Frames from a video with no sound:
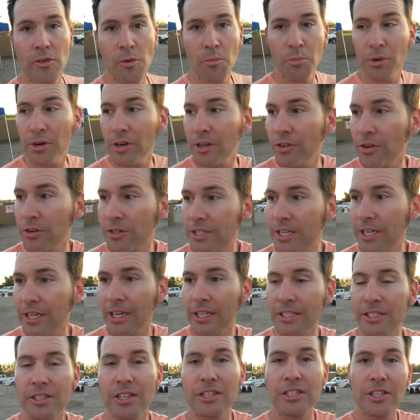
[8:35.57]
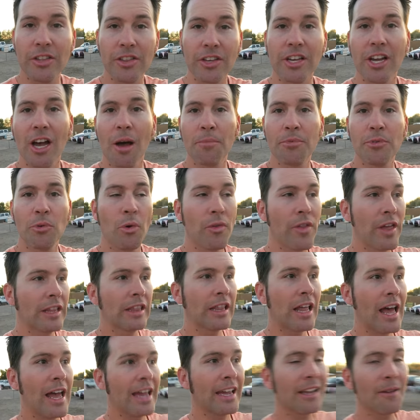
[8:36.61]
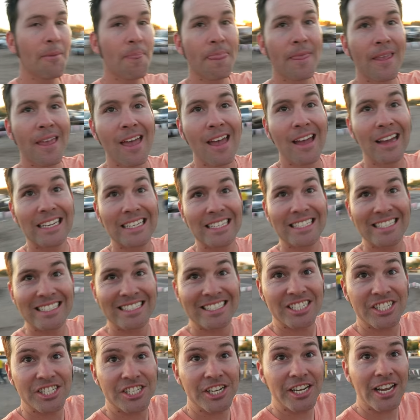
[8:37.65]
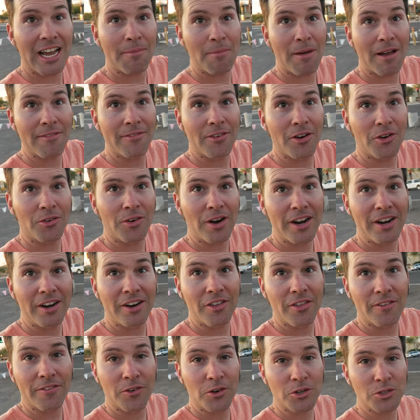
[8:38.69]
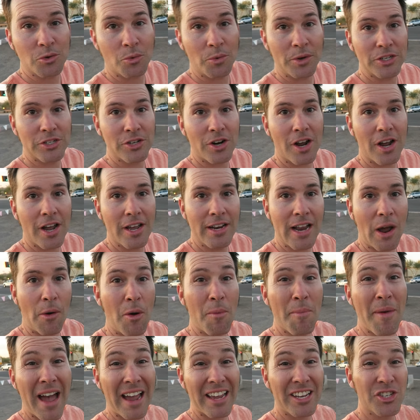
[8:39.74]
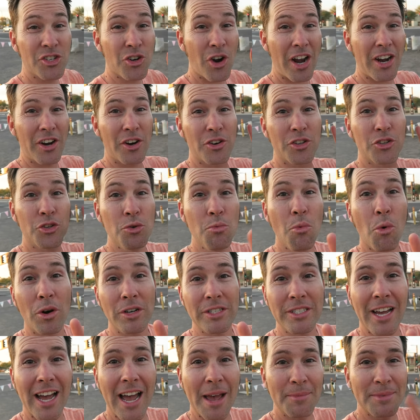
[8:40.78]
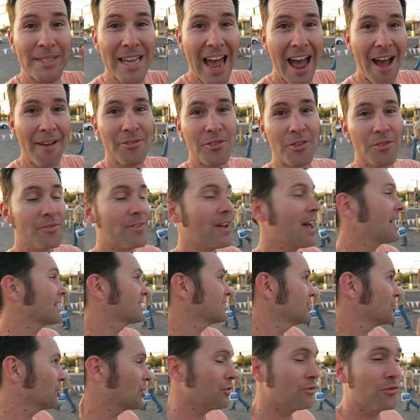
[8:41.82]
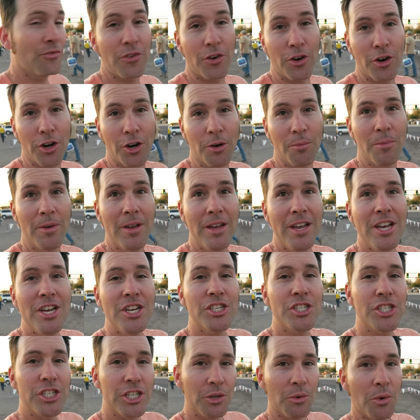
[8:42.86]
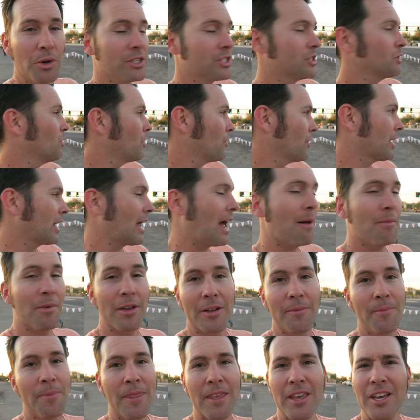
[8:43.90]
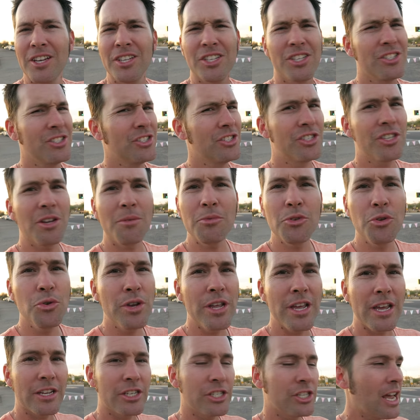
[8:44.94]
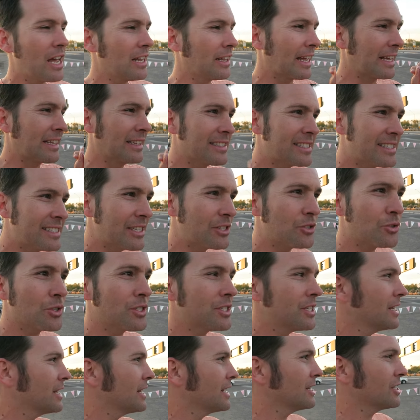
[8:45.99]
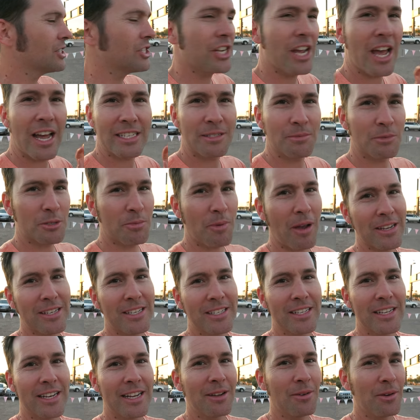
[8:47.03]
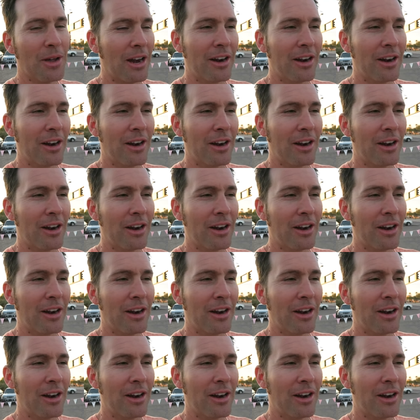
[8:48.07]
Everyone put in their tickets into the cups, the one they like. She got my vote right here. The first one we tried, I went back and tried her 2 more times after the fact to confirm she was the one that got me. Something unique. She had like citrus in it, she had some spices in it.